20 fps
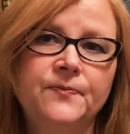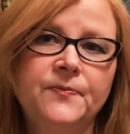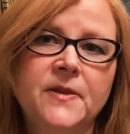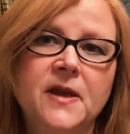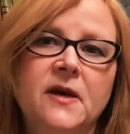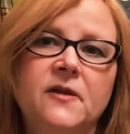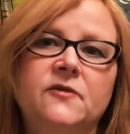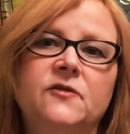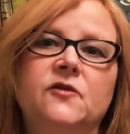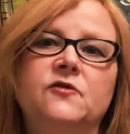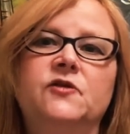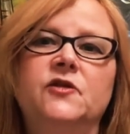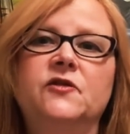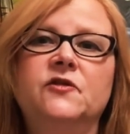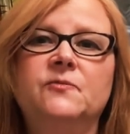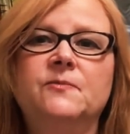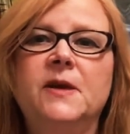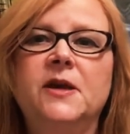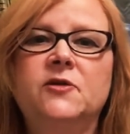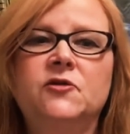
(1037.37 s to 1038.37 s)
So
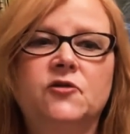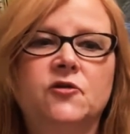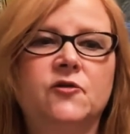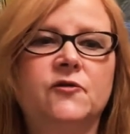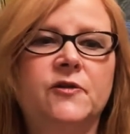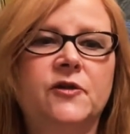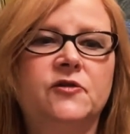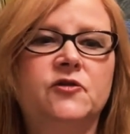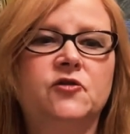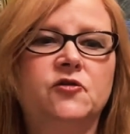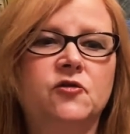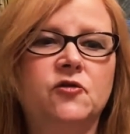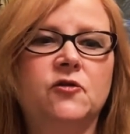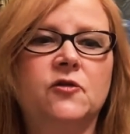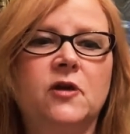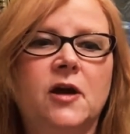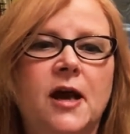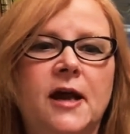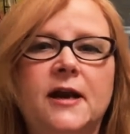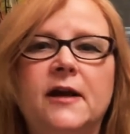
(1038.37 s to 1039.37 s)
just make sure that you're
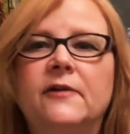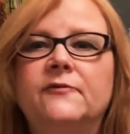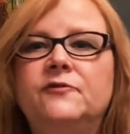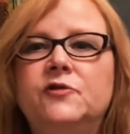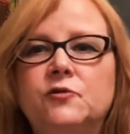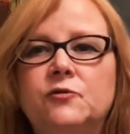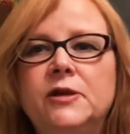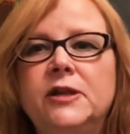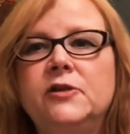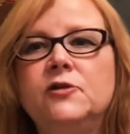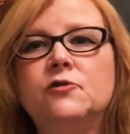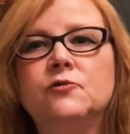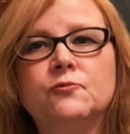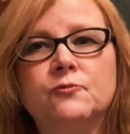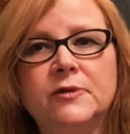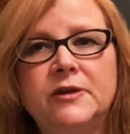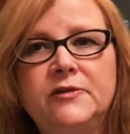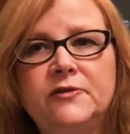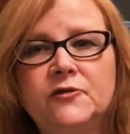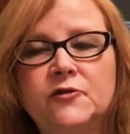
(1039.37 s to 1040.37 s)
kind of doing your
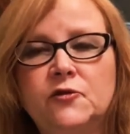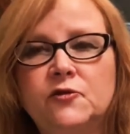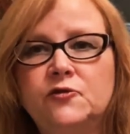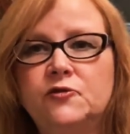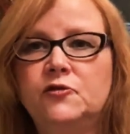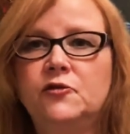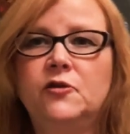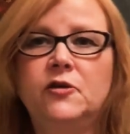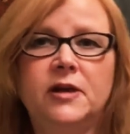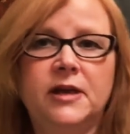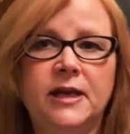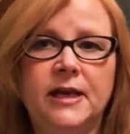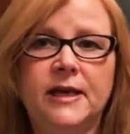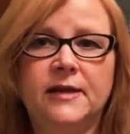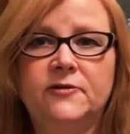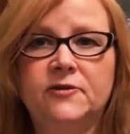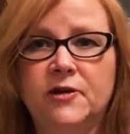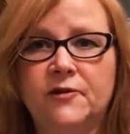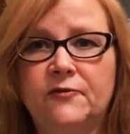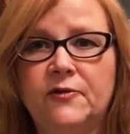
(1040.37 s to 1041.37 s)
research, looking
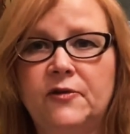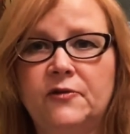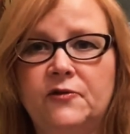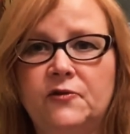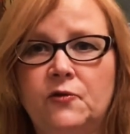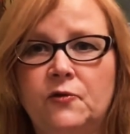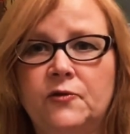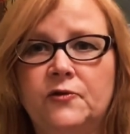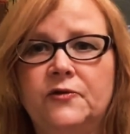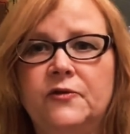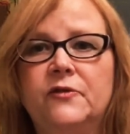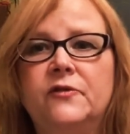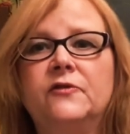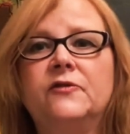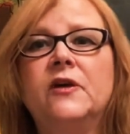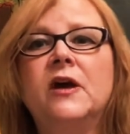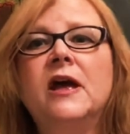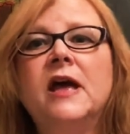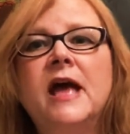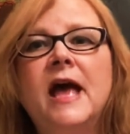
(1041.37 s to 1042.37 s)
at different sources,
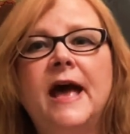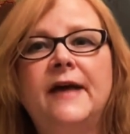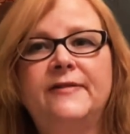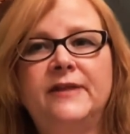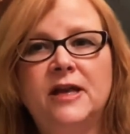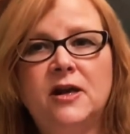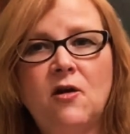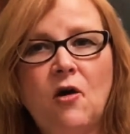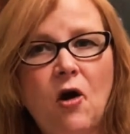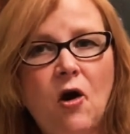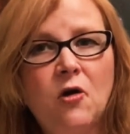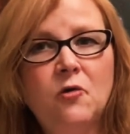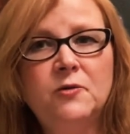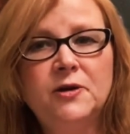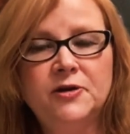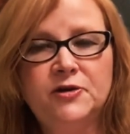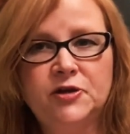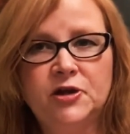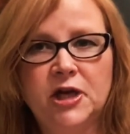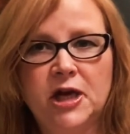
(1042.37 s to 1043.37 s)
and then
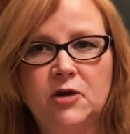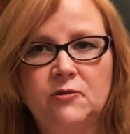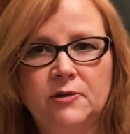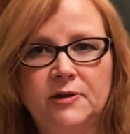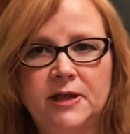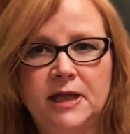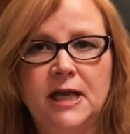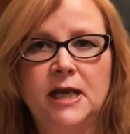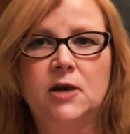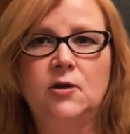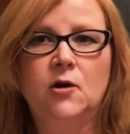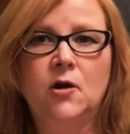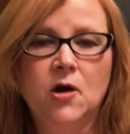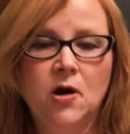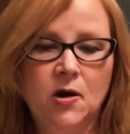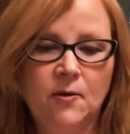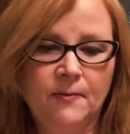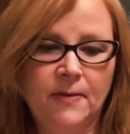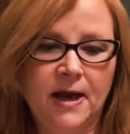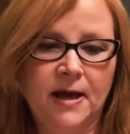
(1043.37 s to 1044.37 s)
always check within.
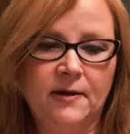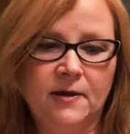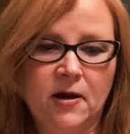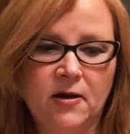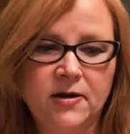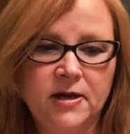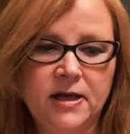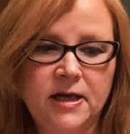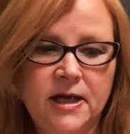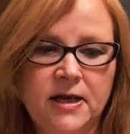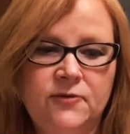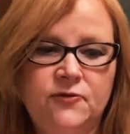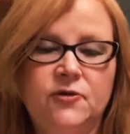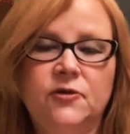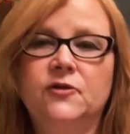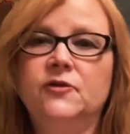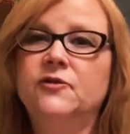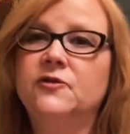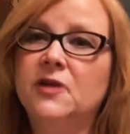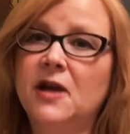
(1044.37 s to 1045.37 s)
My guardian
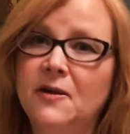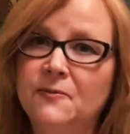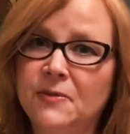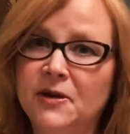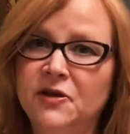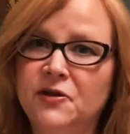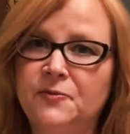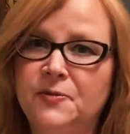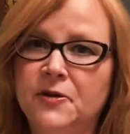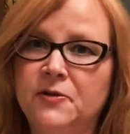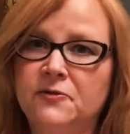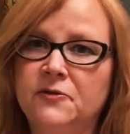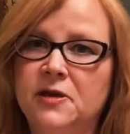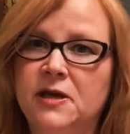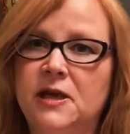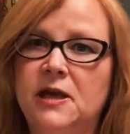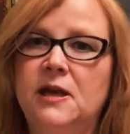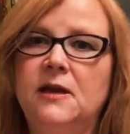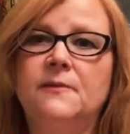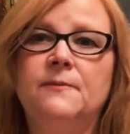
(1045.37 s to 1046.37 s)
angels and my spirit
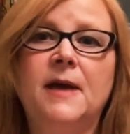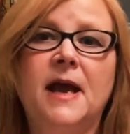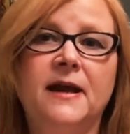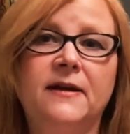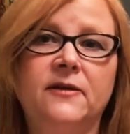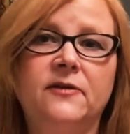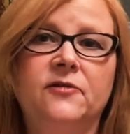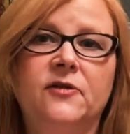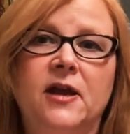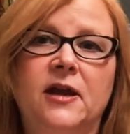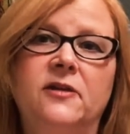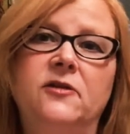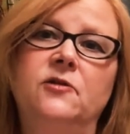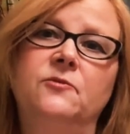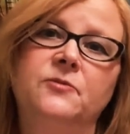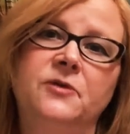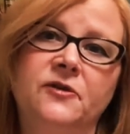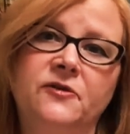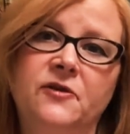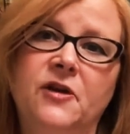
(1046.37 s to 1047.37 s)
team and Nathaniel,
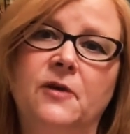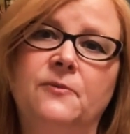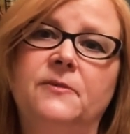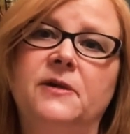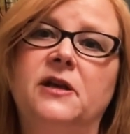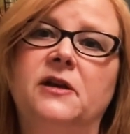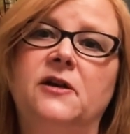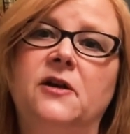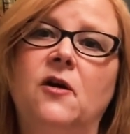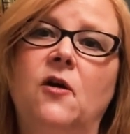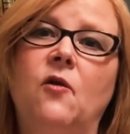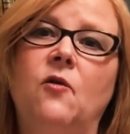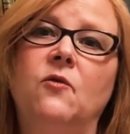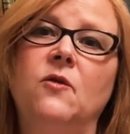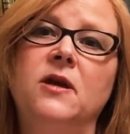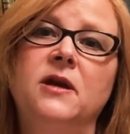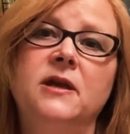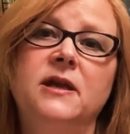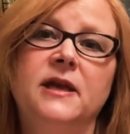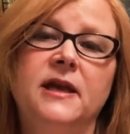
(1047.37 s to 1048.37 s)
please help me to know,
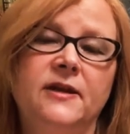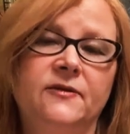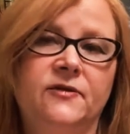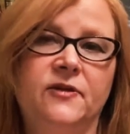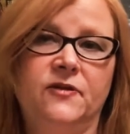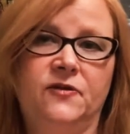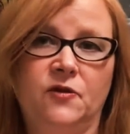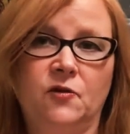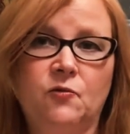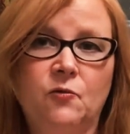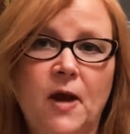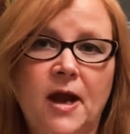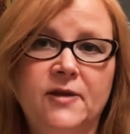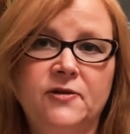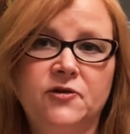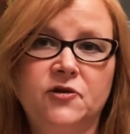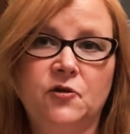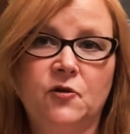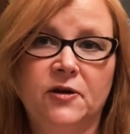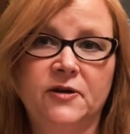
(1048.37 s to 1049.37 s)
is this the right
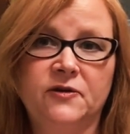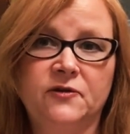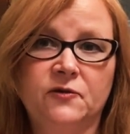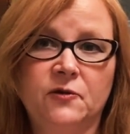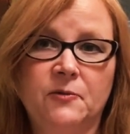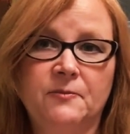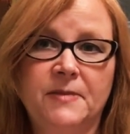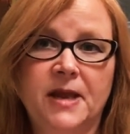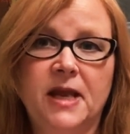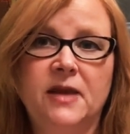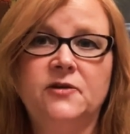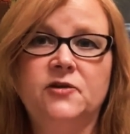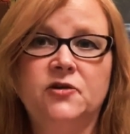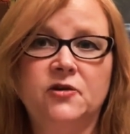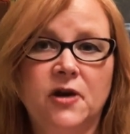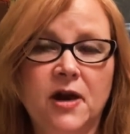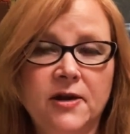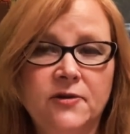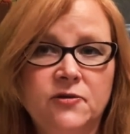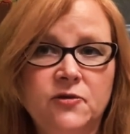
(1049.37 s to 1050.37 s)
choice for me?
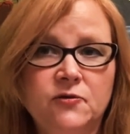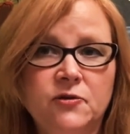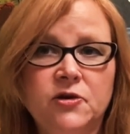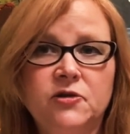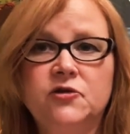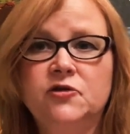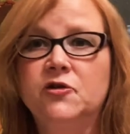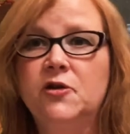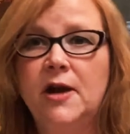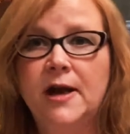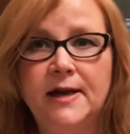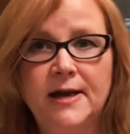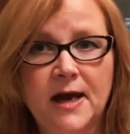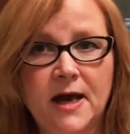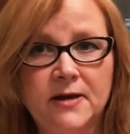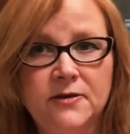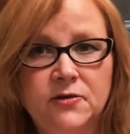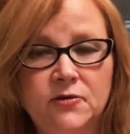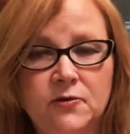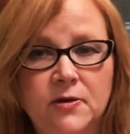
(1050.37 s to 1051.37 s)
Should I do it? Should I
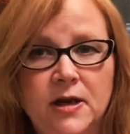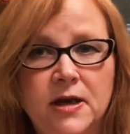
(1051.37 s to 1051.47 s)
not do it?